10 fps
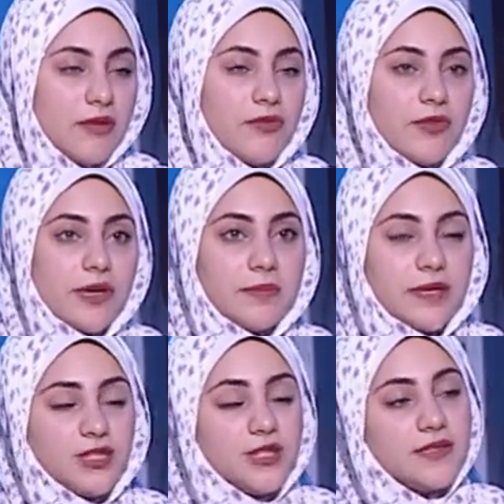if we
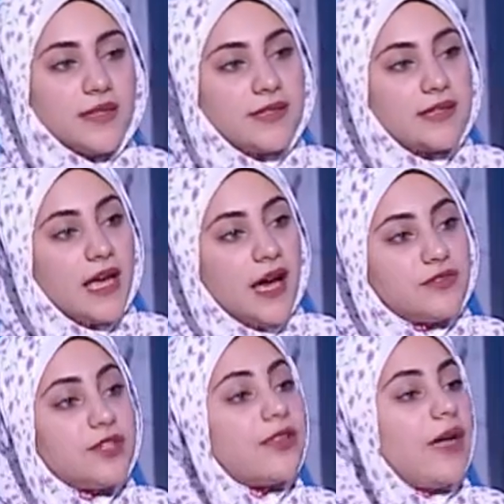mentioned that
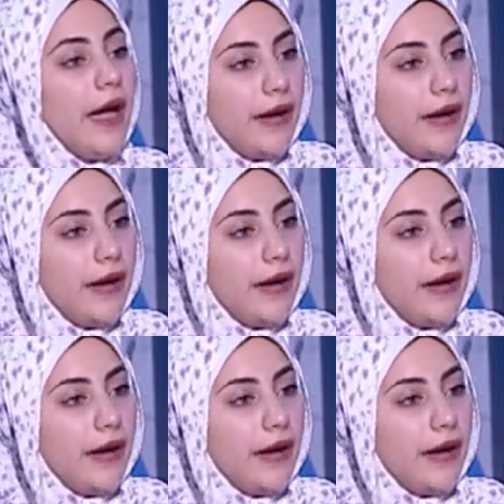after the